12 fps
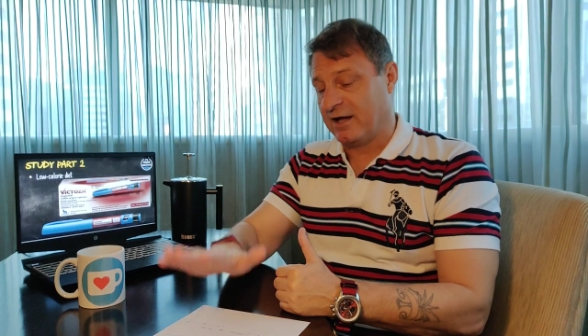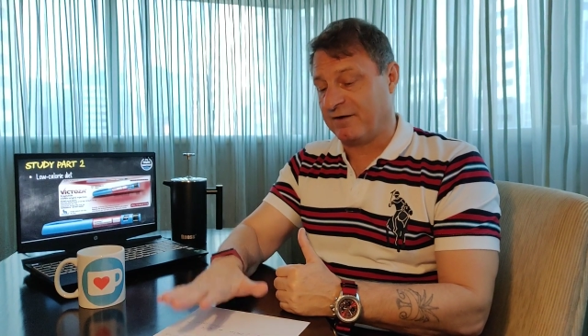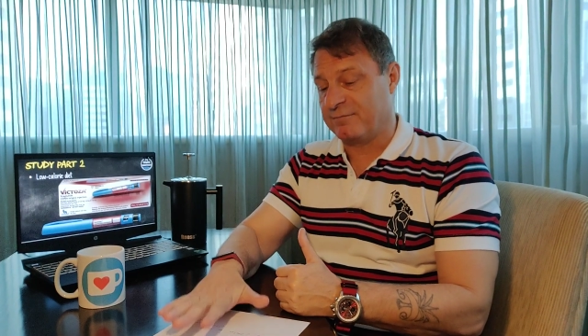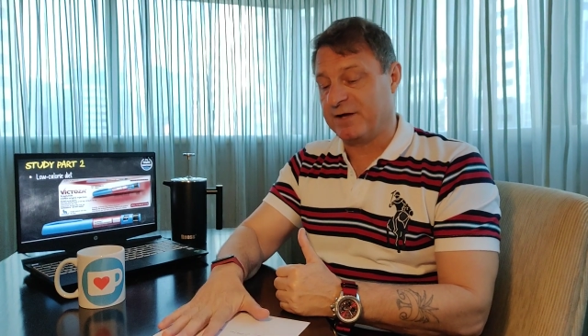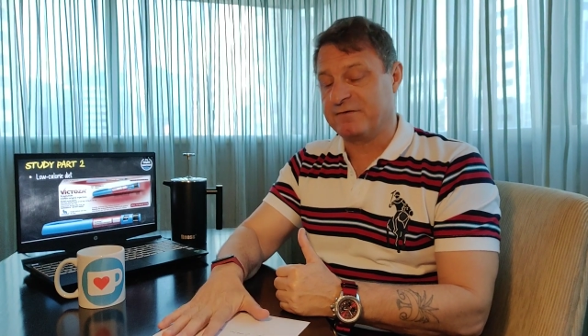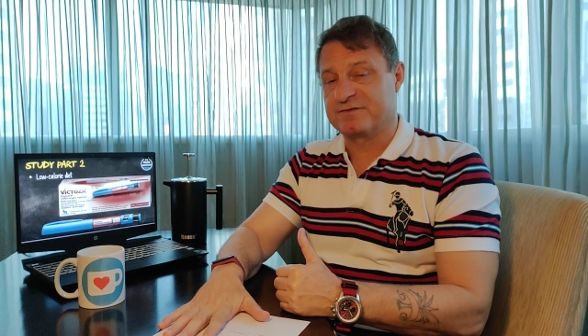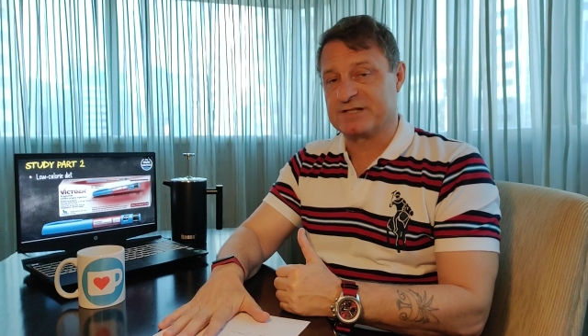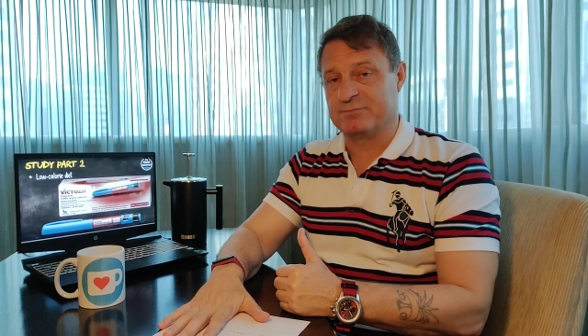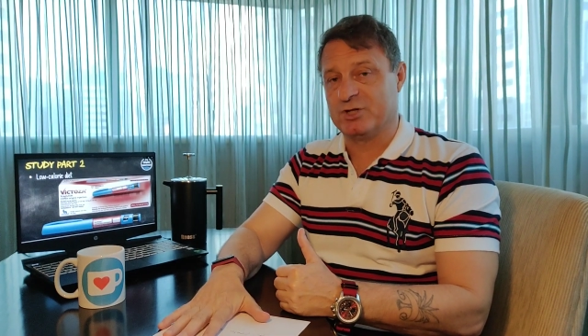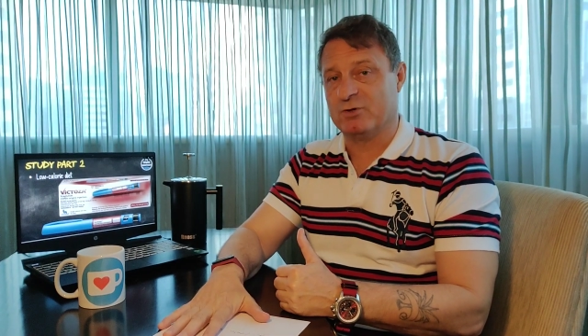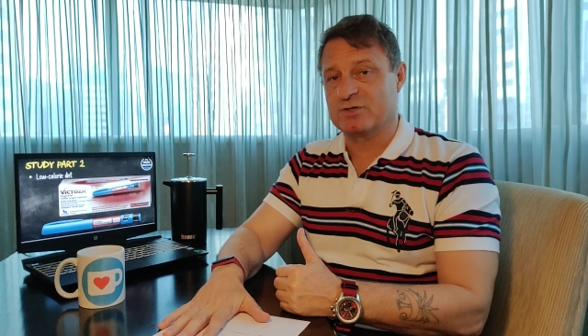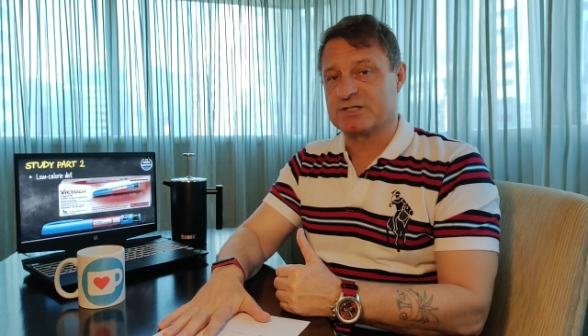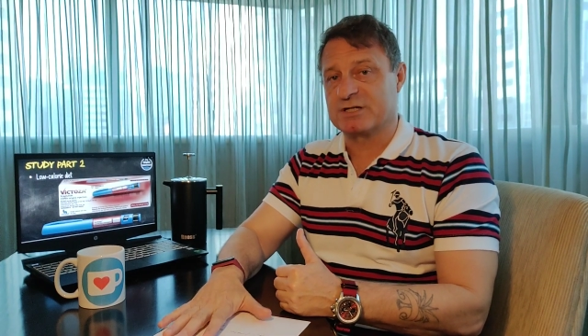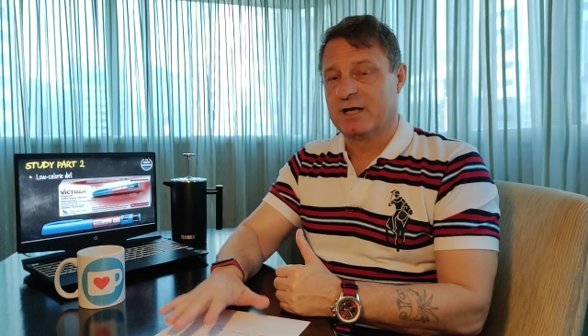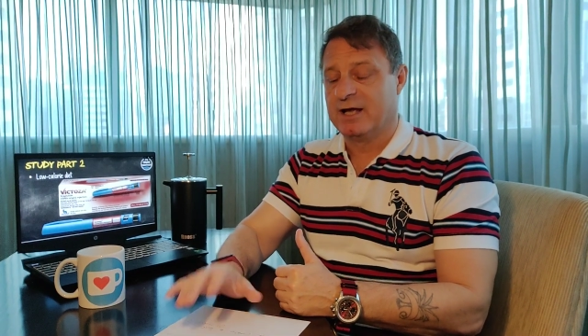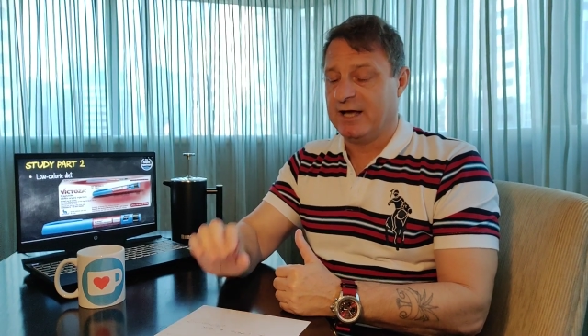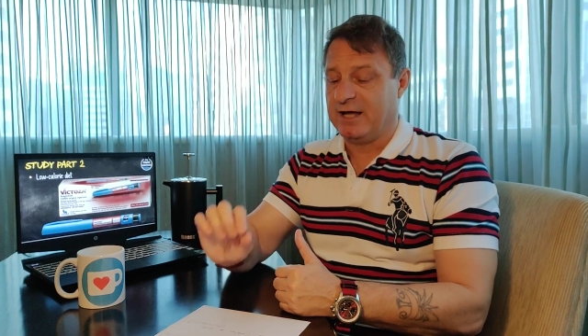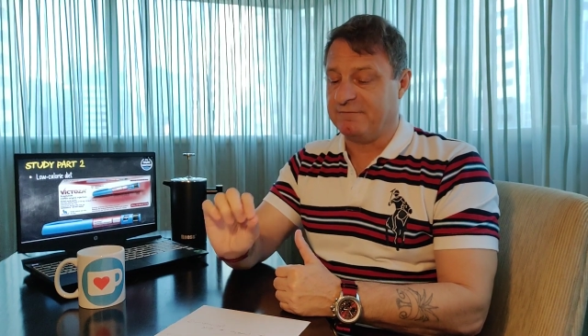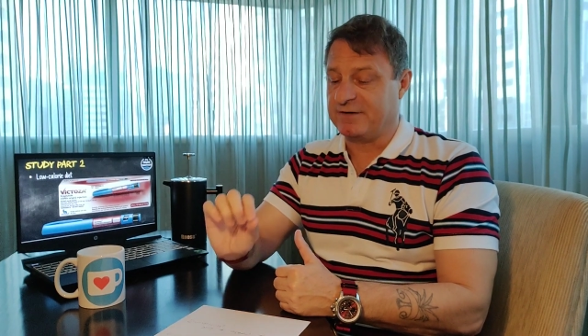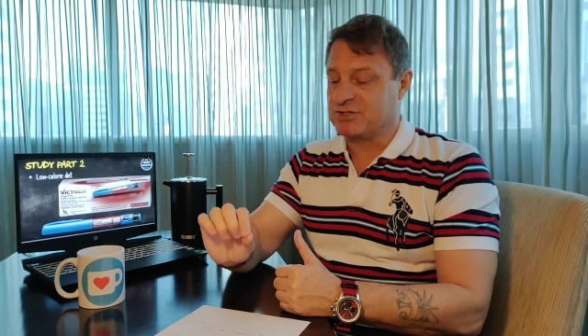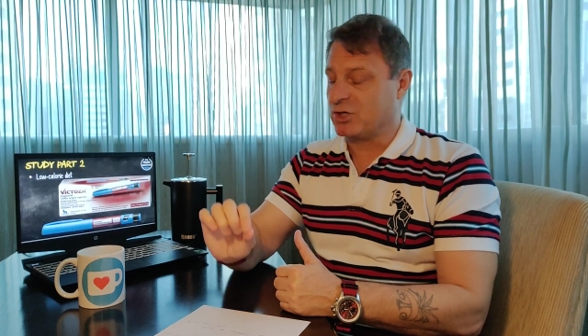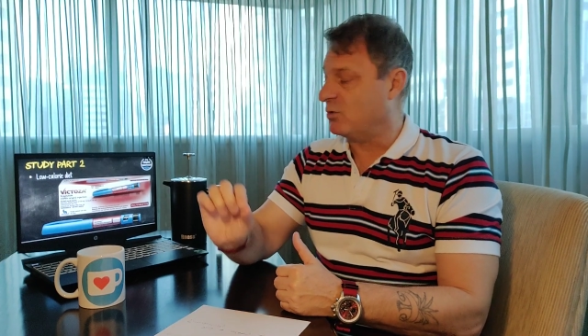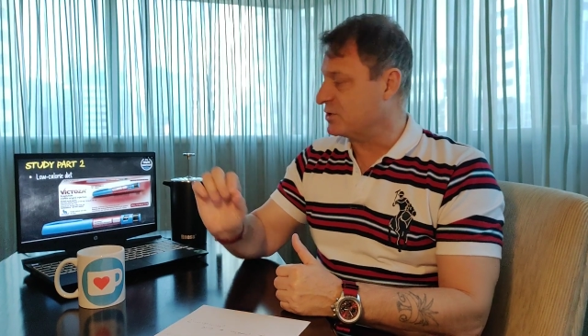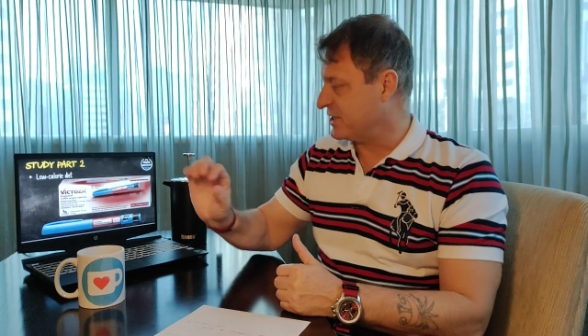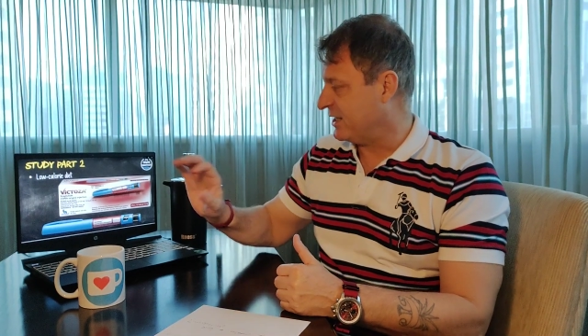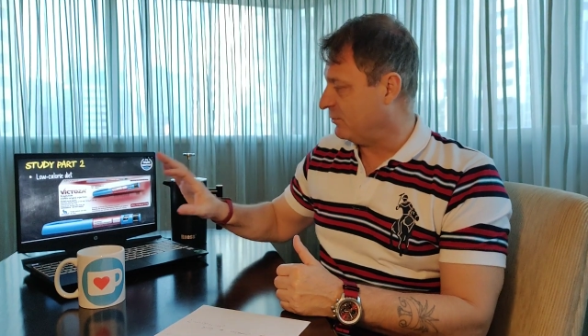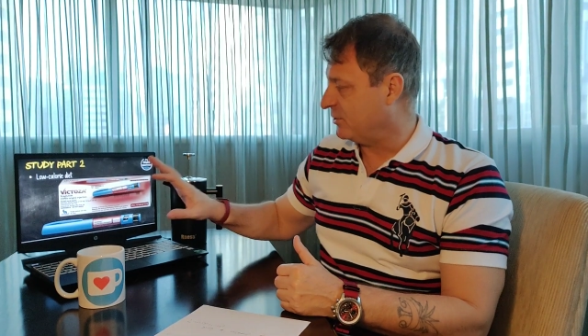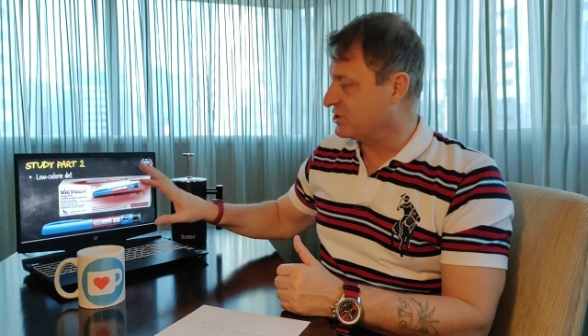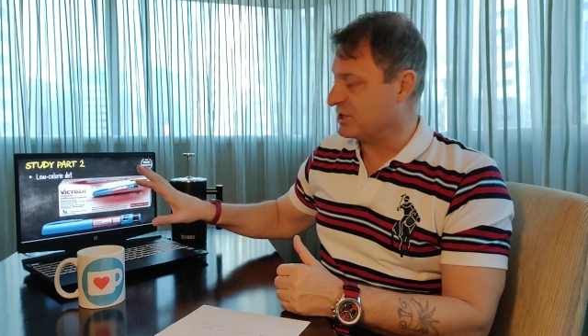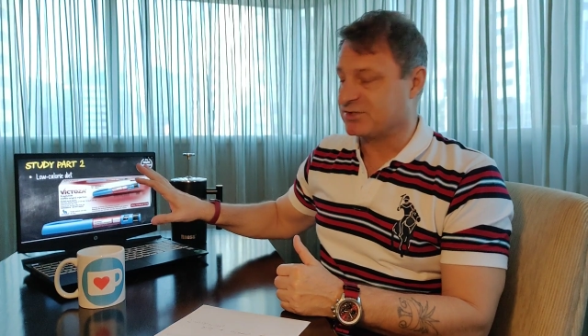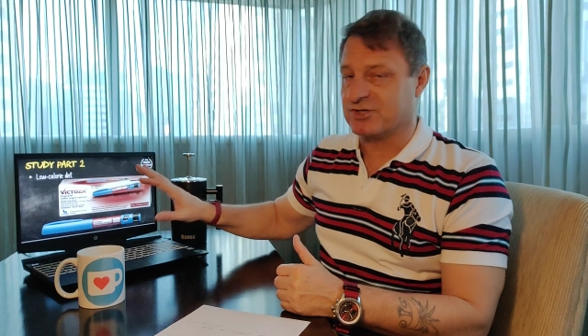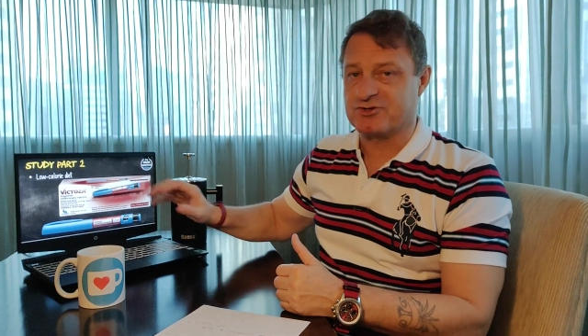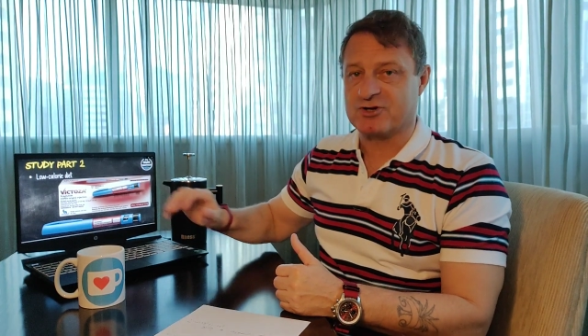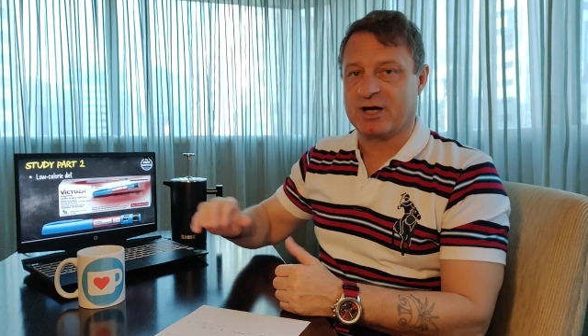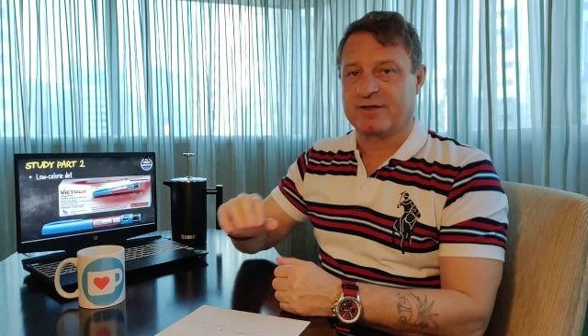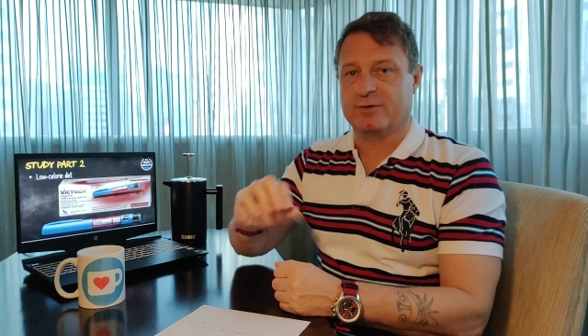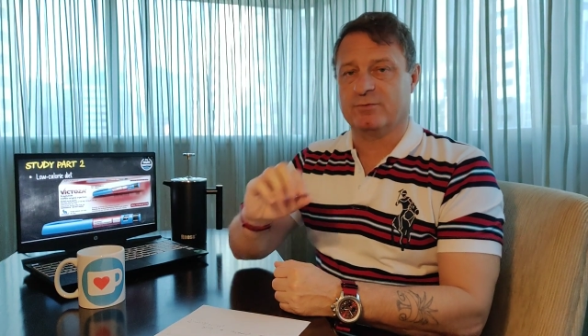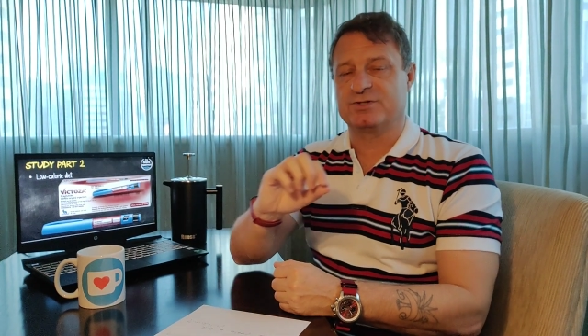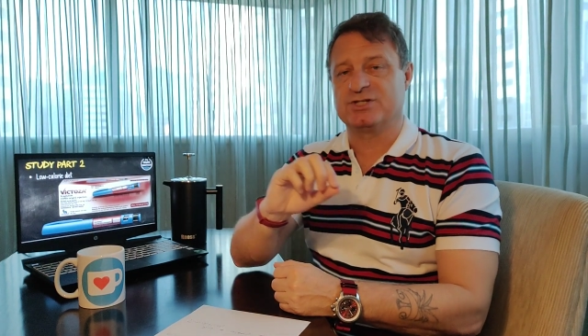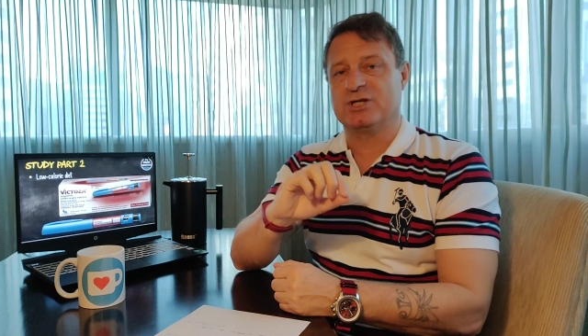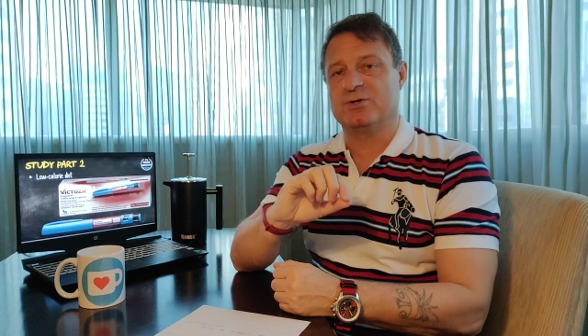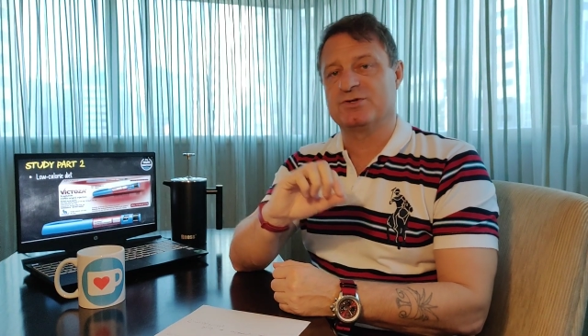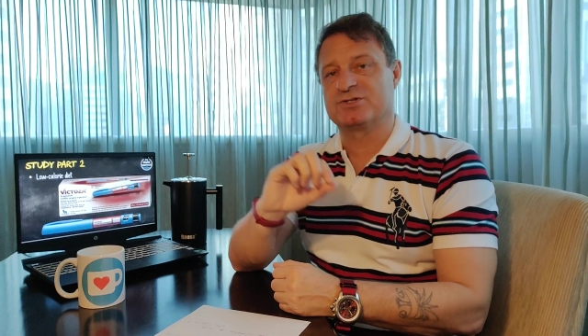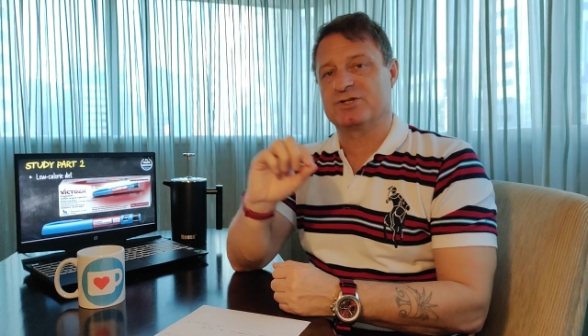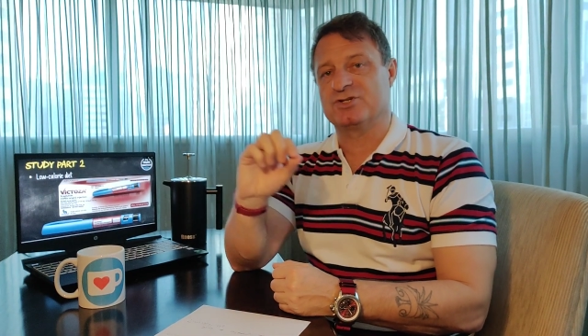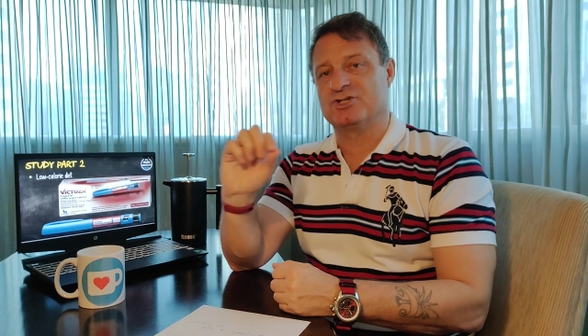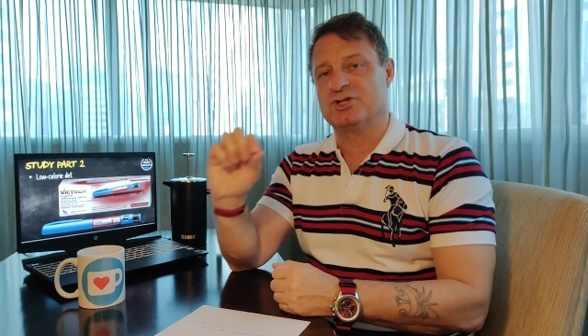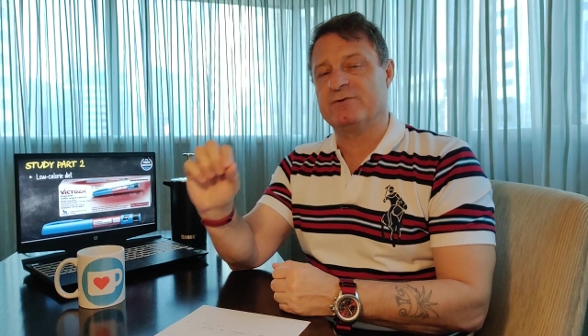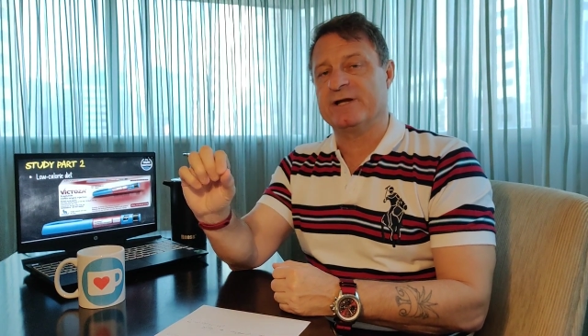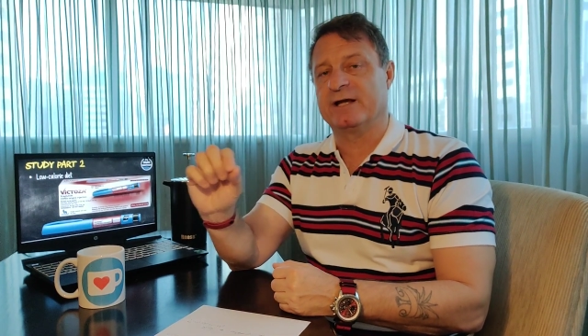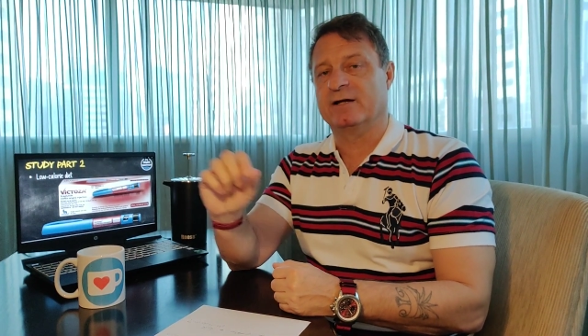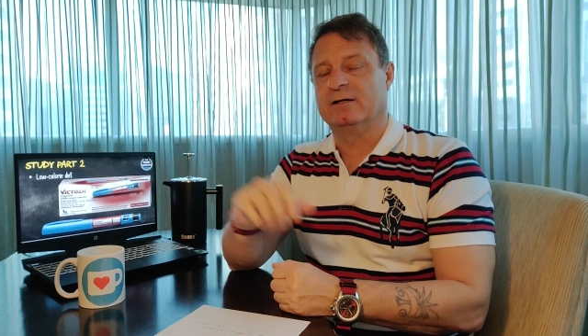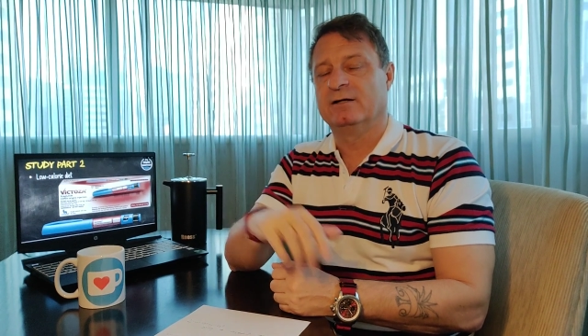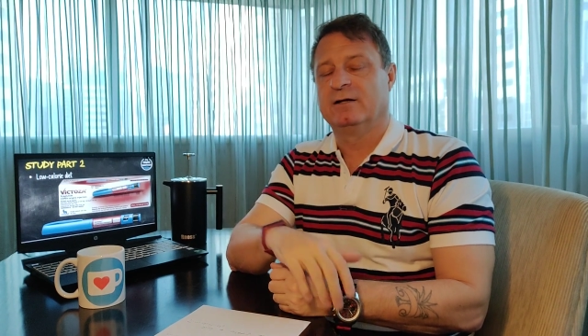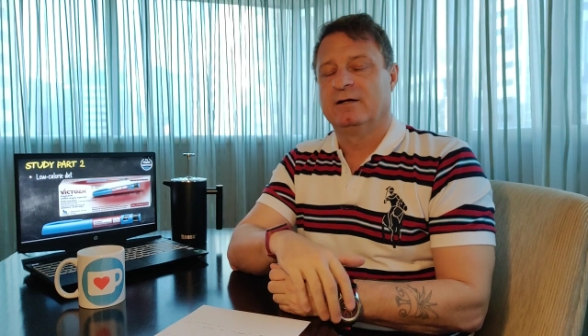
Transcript: I've made some notes. Victoza, which is the drug that was used during